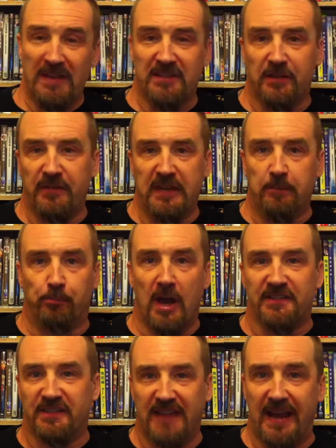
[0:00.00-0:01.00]
rest of the
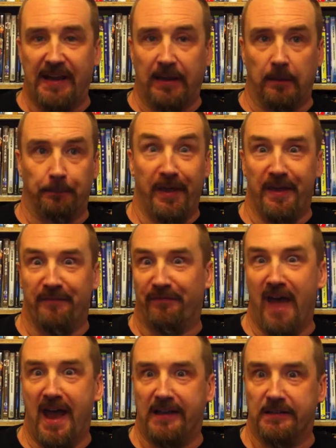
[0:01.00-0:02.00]
prosthetic
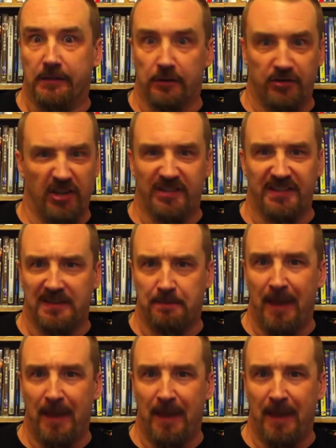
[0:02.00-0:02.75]
effects are just as